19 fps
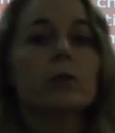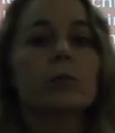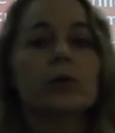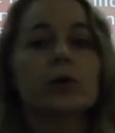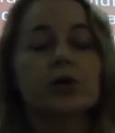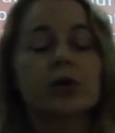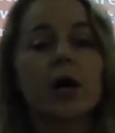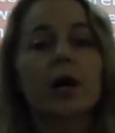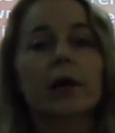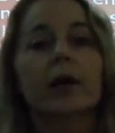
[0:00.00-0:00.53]

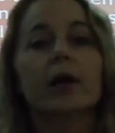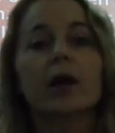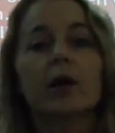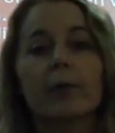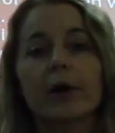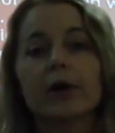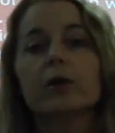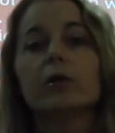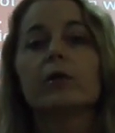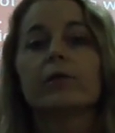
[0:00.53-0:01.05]
we're talking
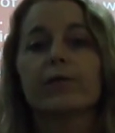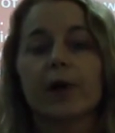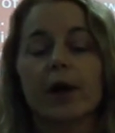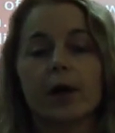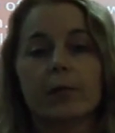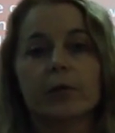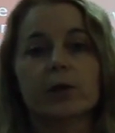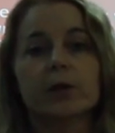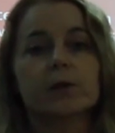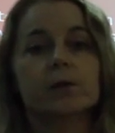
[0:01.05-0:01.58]
about whole
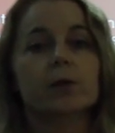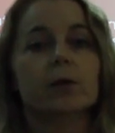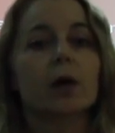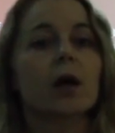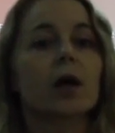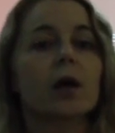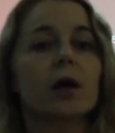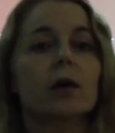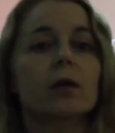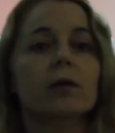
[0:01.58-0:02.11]
families,
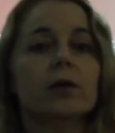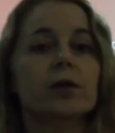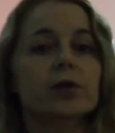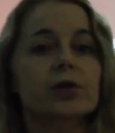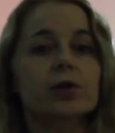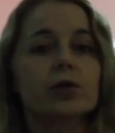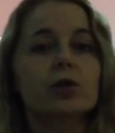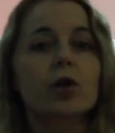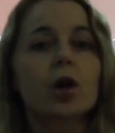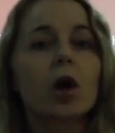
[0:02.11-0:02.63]
okay?
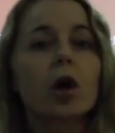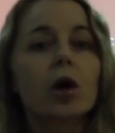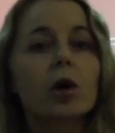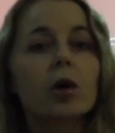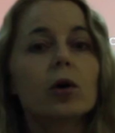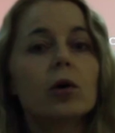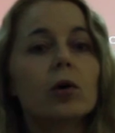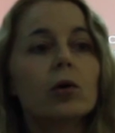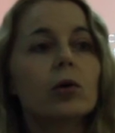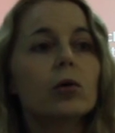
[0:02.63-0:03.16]
There's
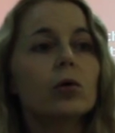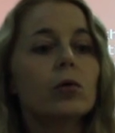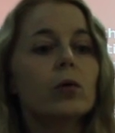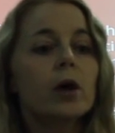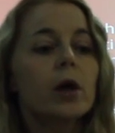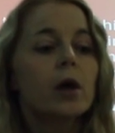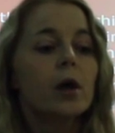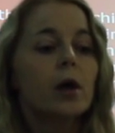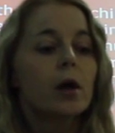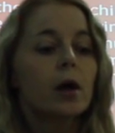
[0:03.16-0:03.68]

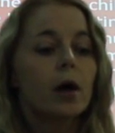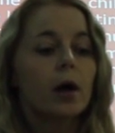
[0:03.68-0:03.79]
no